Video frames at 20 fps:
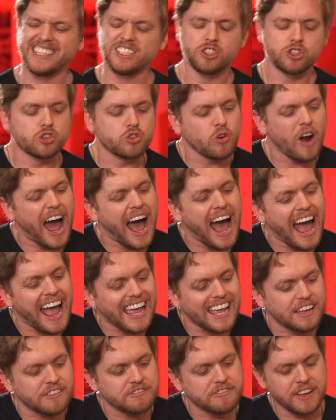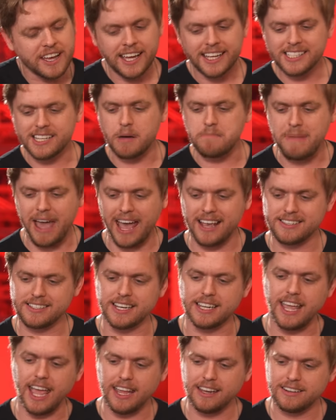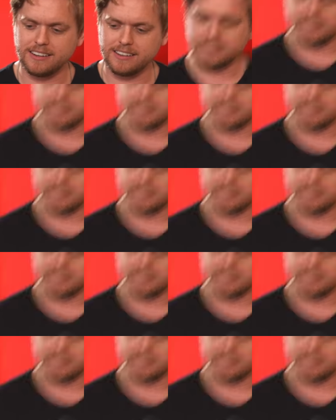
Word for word: His drive to masticate